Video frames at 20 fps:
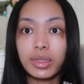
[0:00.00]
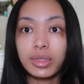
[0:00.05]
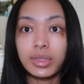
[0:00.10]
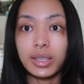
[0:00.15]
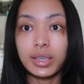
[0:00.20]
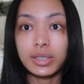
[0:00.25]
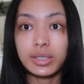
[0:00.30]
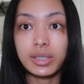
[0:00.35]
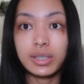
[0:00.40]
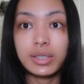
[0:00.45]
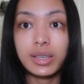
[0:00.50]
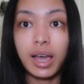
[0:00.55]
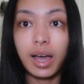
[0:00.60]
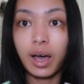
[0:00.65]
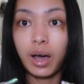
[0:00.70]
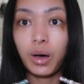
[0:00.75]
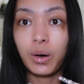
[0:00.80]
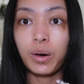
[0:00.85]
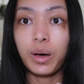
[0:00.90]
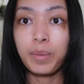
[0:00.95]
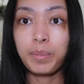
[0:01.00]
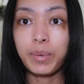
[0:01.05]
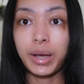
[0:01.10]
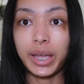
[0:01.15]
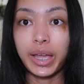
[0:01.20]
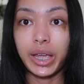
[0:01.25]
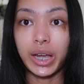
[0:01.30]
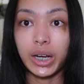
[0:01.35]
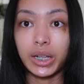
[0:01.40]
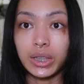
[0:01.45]
This is how my
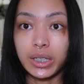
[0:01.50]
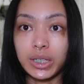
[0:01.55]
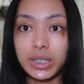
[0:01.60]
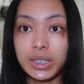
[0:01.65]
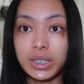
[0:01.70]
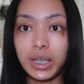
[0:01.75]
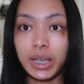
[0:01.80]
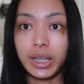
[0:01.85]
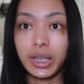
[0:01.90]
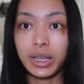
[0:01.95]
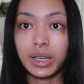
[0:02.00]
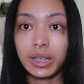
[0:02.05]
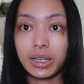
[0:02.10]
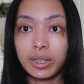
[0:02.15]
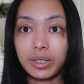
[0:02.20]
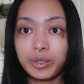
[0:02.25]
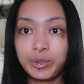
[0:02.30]
hair looks like.